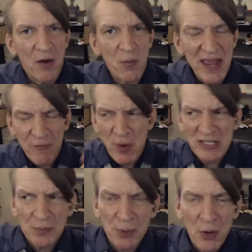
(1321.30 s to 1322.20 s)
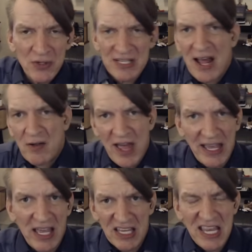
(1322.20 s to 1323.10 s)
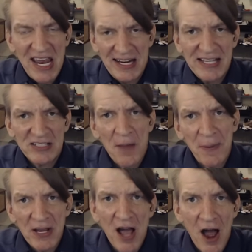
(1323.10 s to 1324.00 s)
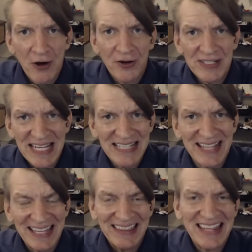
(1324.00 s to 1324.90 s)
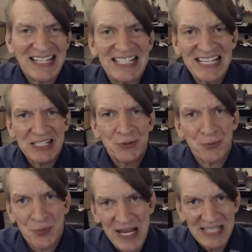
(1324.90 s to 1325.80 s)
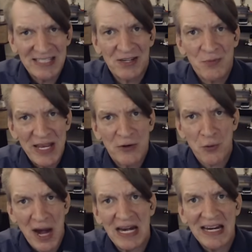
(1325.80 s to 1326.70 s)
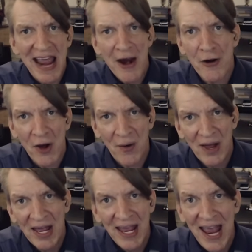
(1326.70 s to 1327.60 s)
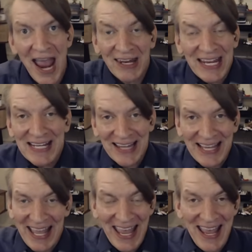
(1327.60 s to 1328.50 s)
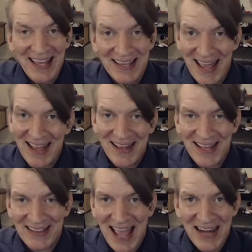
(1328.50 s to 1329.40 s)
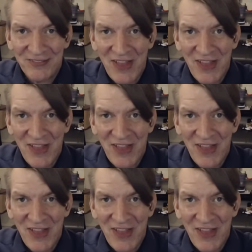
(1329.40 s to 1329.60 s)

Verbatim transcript: we have whistleblowers now, like hitting us up in Congress. He's like, this the reason we created AARO. And they, like at the end of